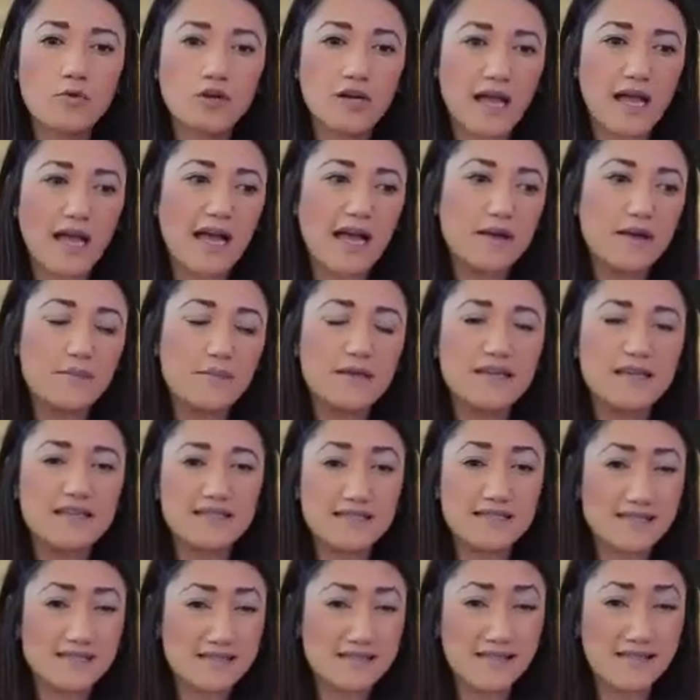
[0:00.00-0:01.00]
or dad because
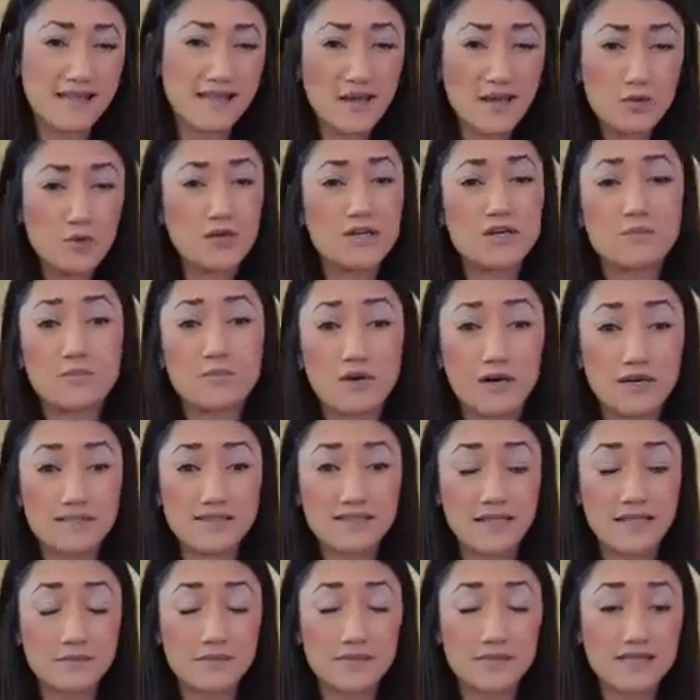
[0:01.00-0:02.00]
they were
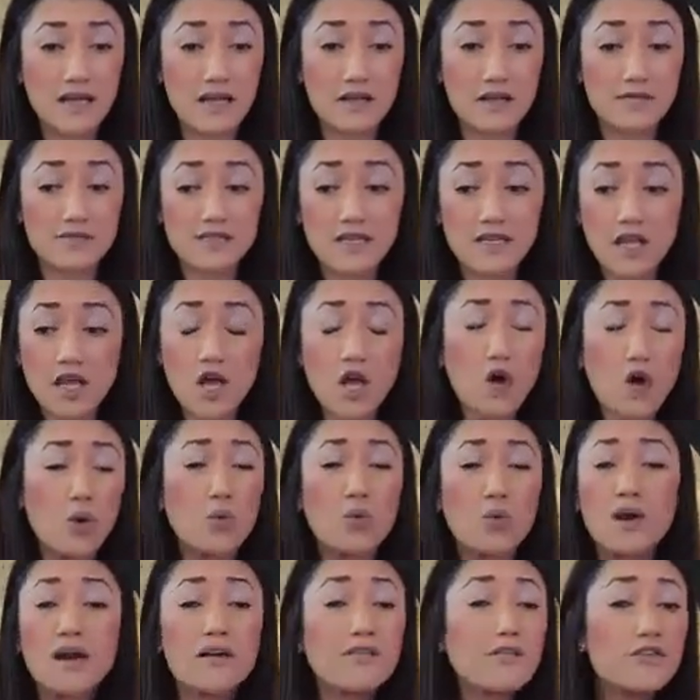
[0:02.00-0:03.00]
depressed themselves,
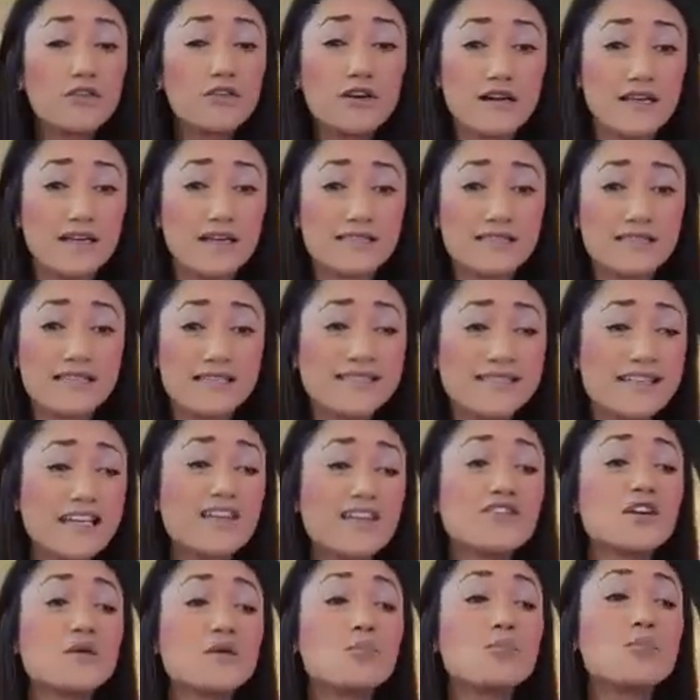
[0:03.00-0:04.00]
whatever it is, it's not
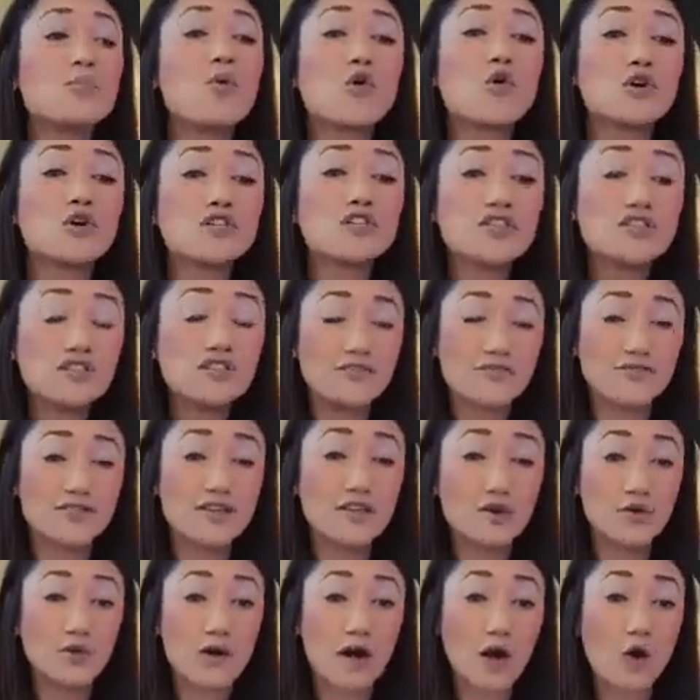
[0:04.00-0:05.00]
even important to
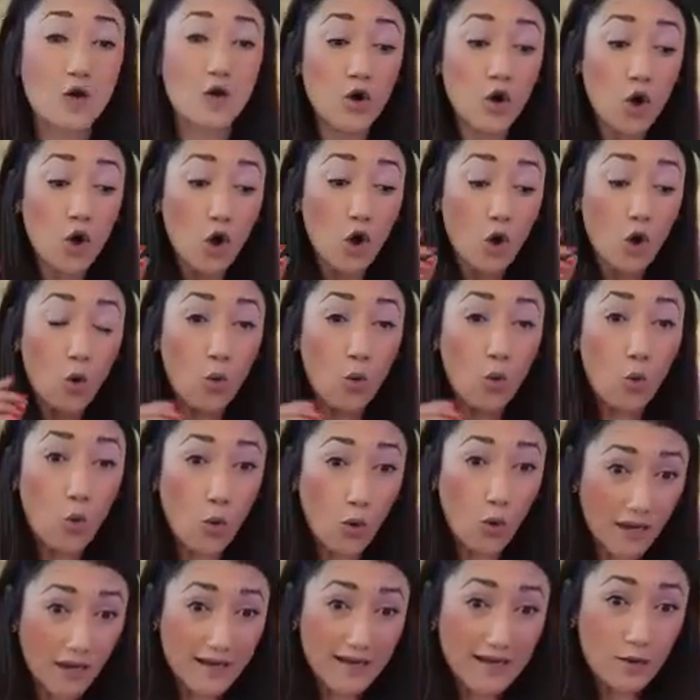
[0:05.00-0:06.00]
figure out
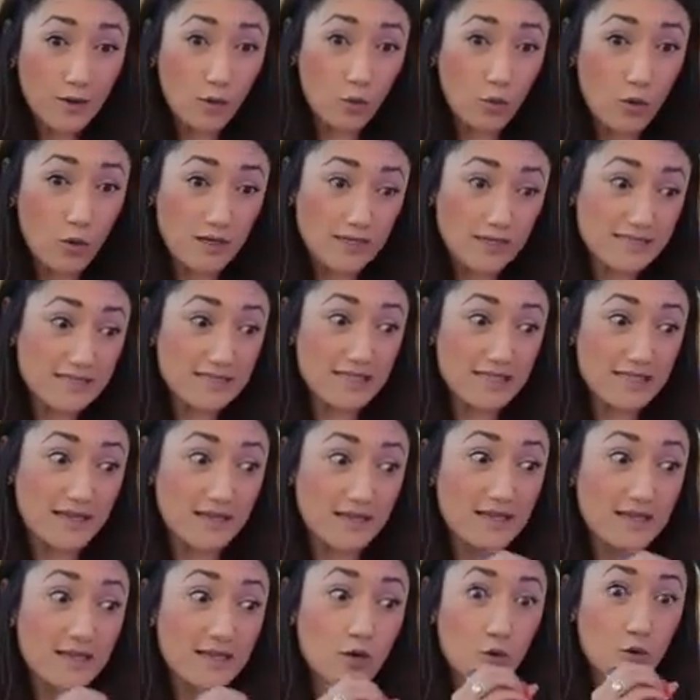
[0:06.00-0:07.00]
what was
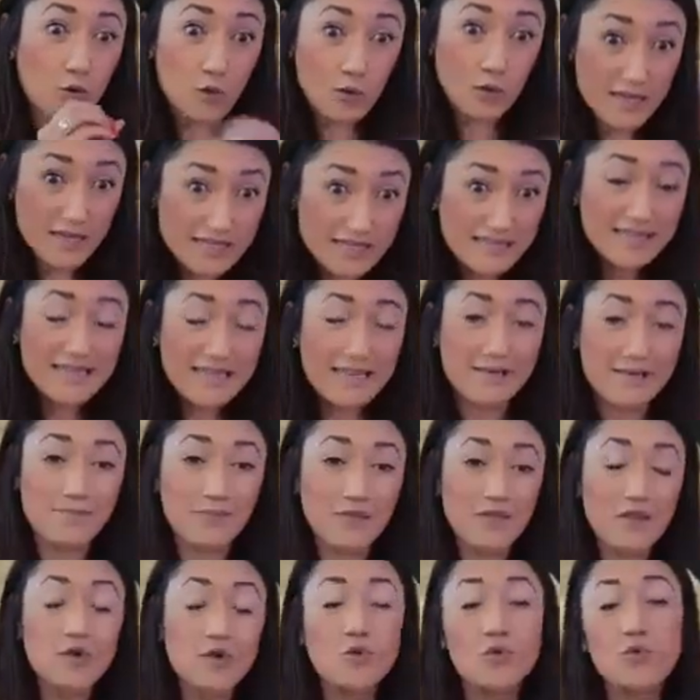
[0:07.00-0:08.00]
the reason
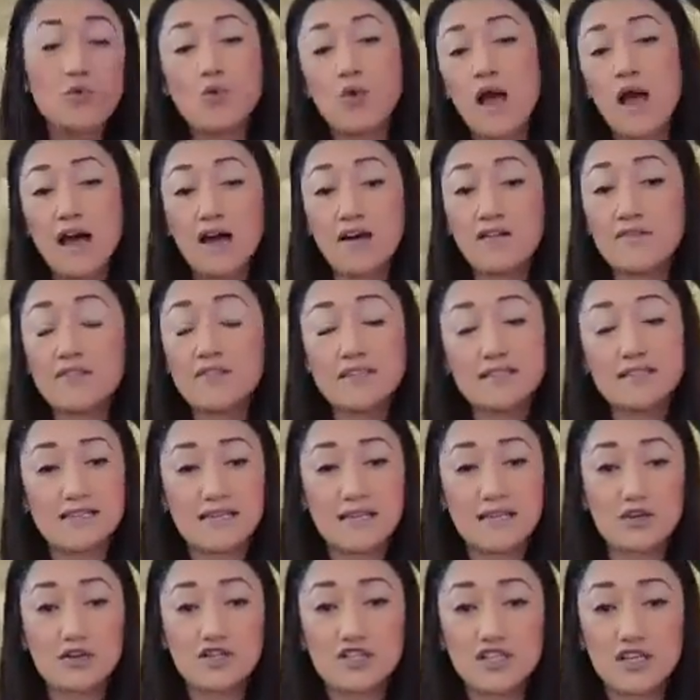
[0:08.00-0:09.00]
you have this
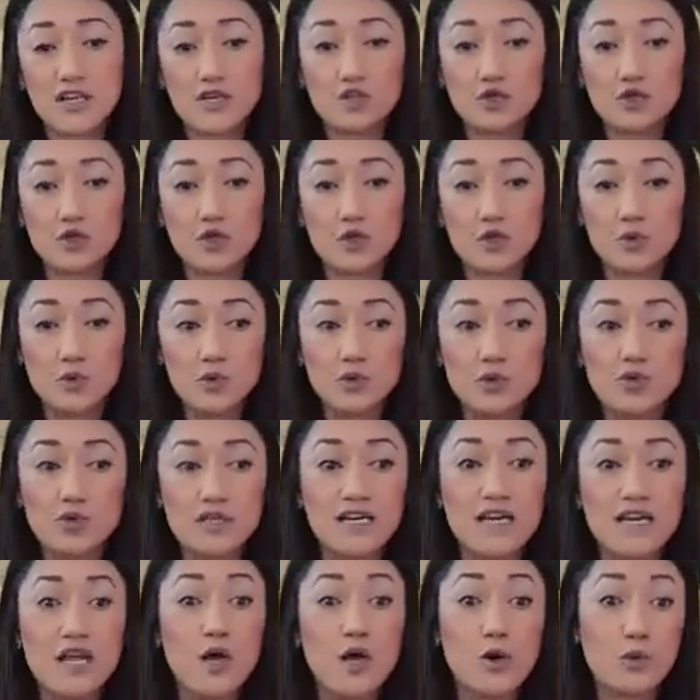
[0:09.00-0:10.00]
inner childhood
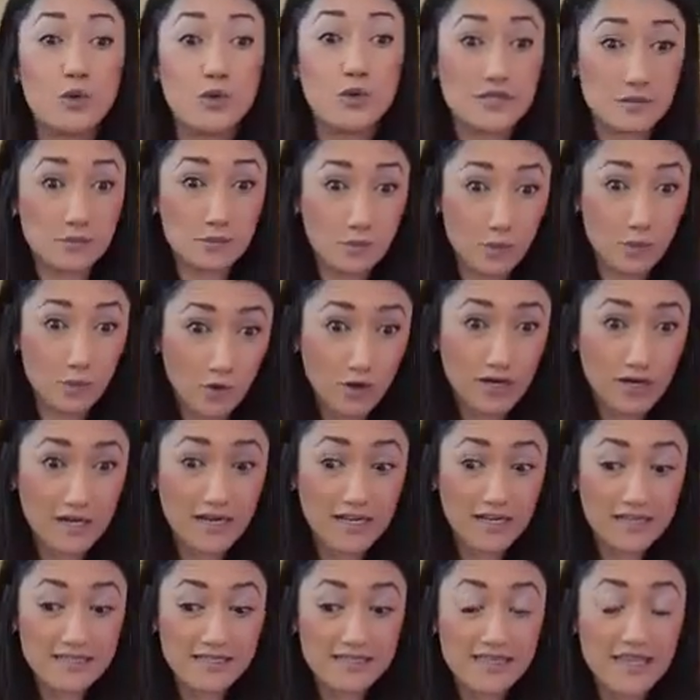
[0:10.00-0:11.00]
wounding. What's important
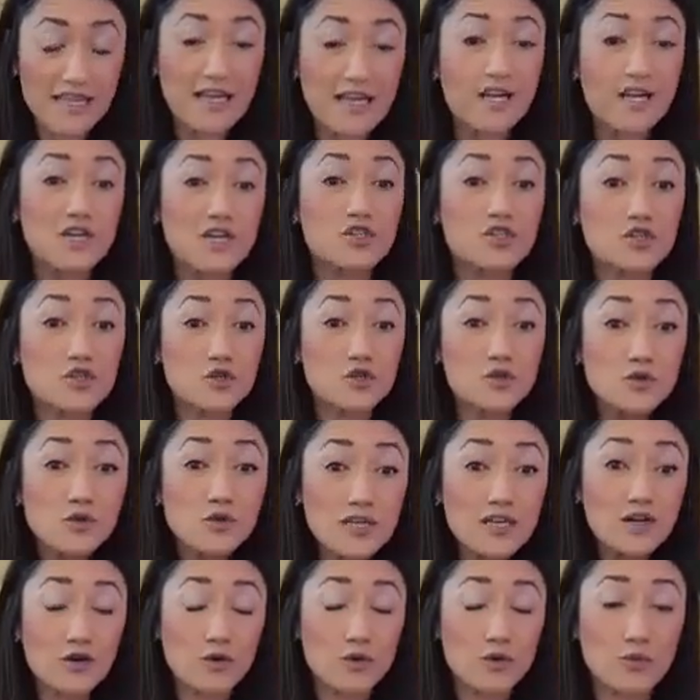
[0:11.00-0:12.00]
is to do the
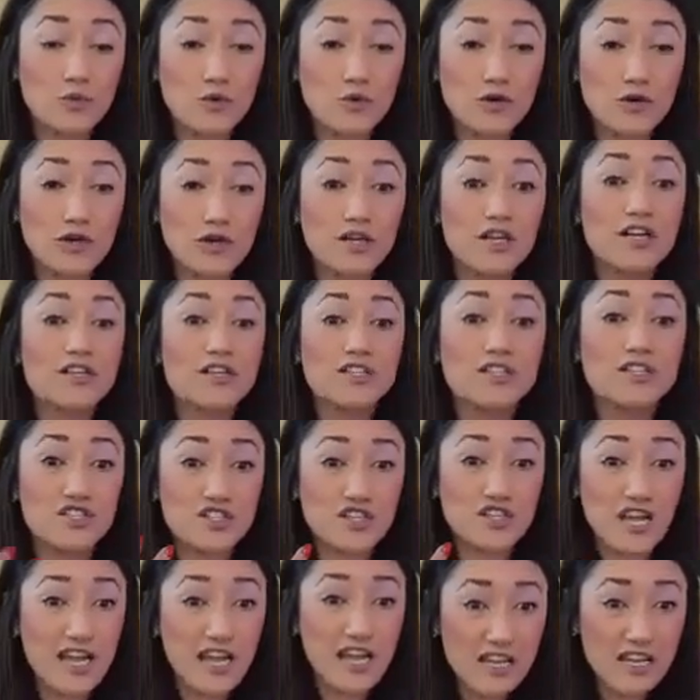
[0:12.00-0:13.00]
inner work, to
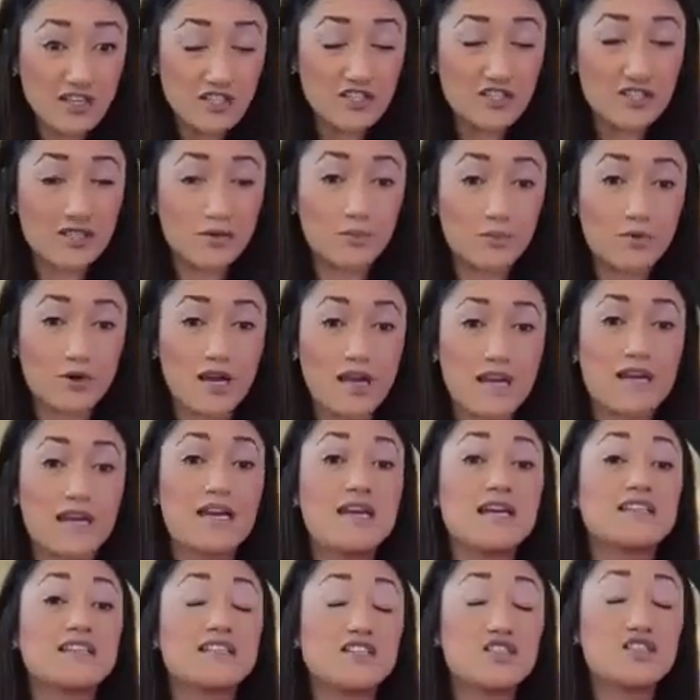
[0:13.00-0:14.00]
change the brain,
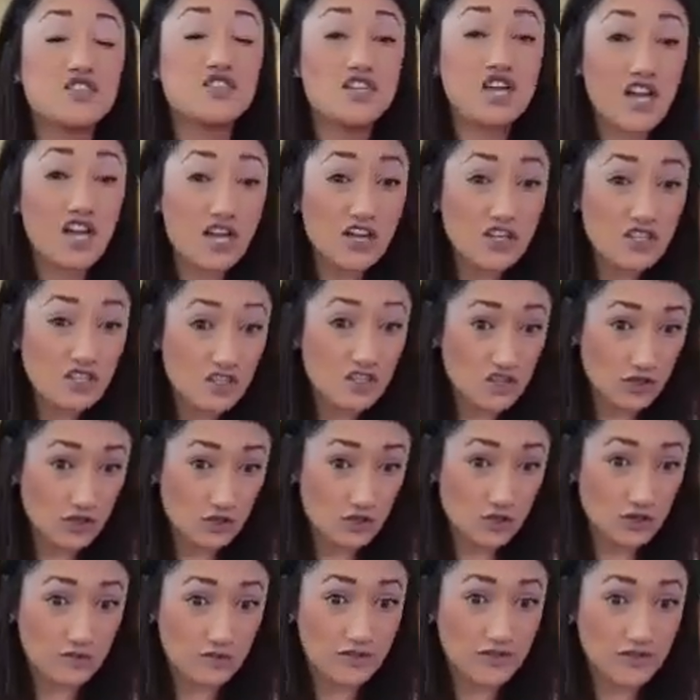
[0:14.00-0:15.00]
to change the
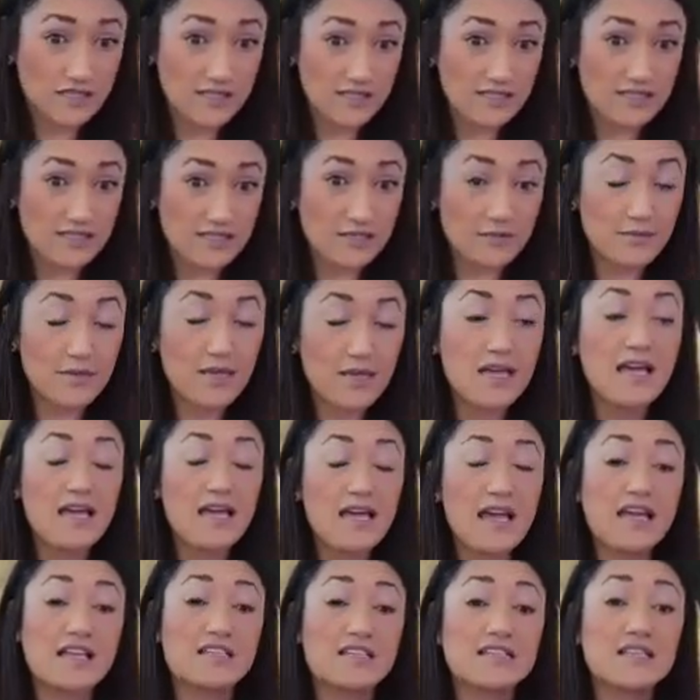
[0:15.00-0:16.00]
nervous system,
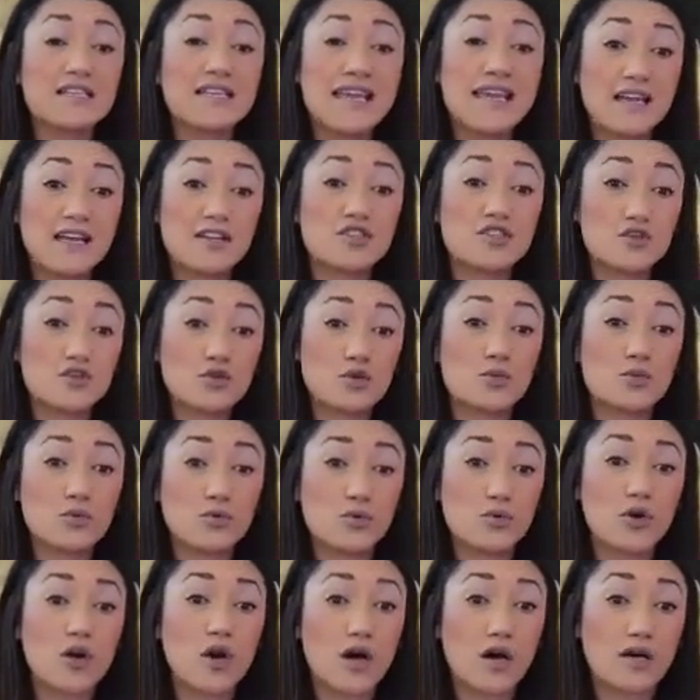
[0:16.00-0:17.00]
and to get to the
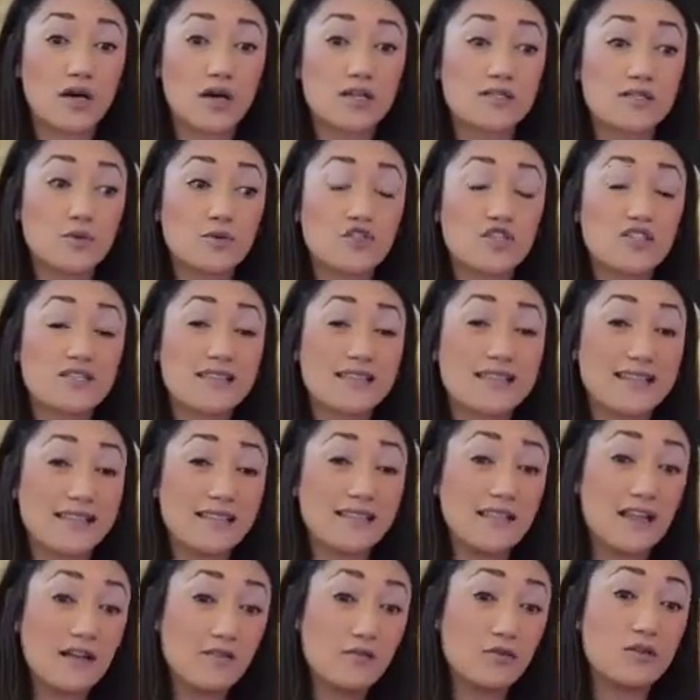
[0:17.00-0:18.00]
root cause, which is at the
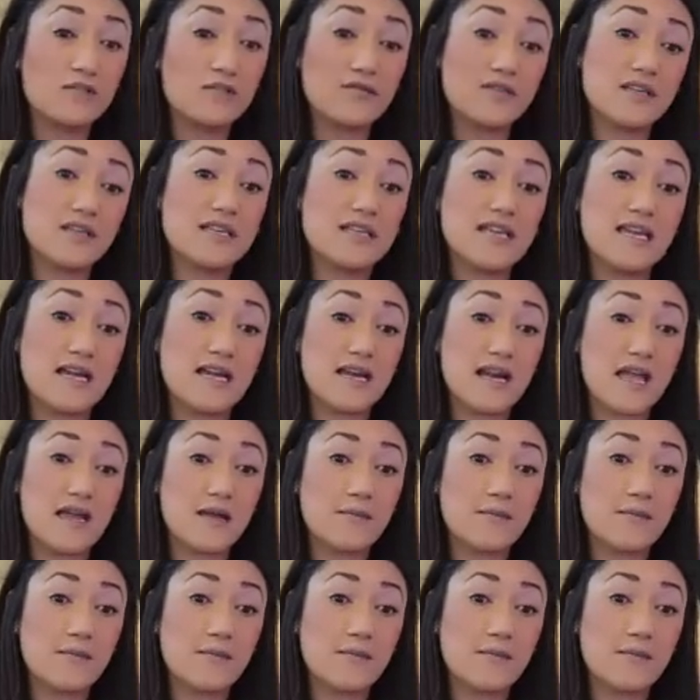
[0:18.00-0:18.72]
level of the DNA.